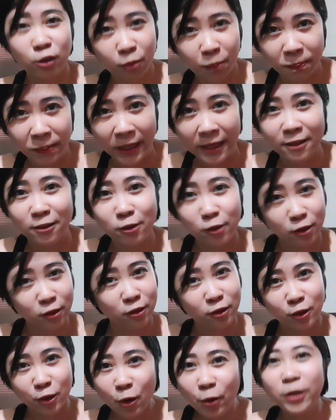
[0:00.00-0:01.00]
pick
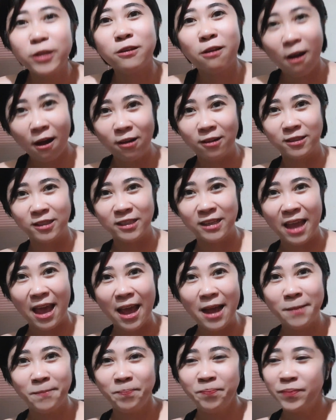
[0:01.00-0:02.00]
short calls.
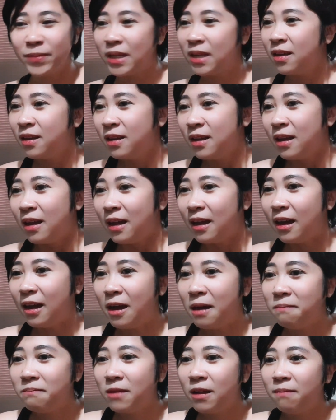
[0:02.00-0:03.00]
Yeah,
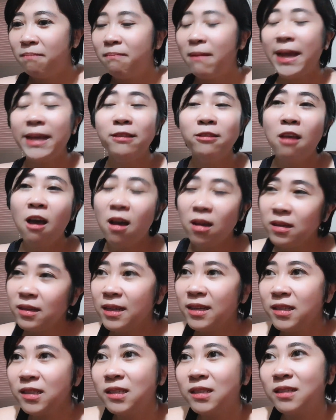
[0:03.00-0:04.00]
my
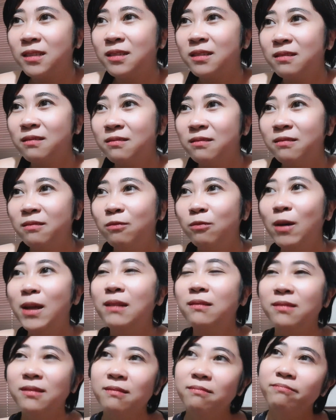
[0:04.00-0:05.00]
longest,
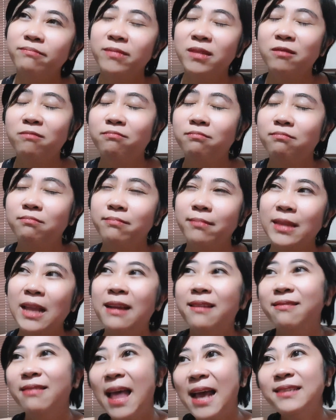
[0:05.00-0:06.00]

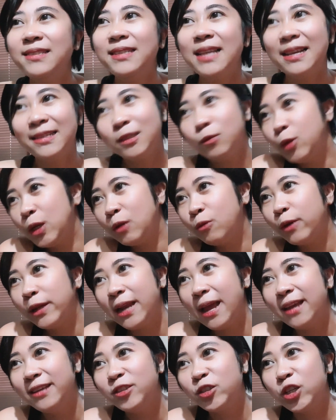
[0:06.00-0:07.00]
last week when
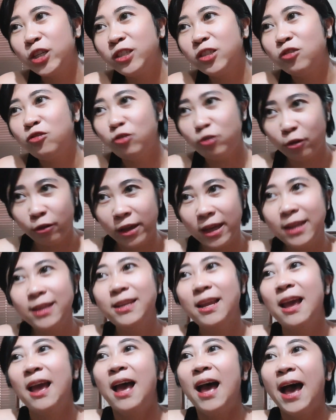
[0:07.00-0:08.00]
I just joined,
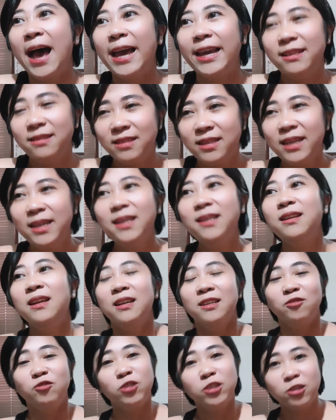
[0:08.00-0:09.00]
I did
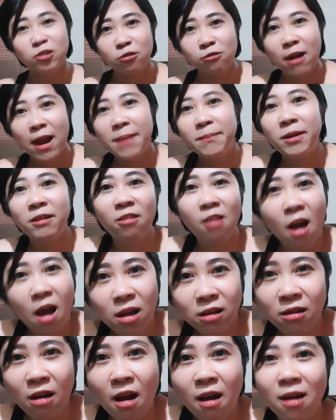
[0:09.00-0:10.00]
transcribe a
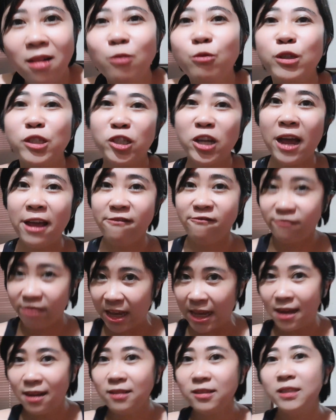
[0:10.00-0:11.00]
long call, which I
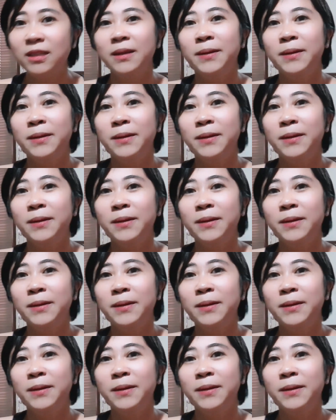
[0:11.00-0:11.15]
failed.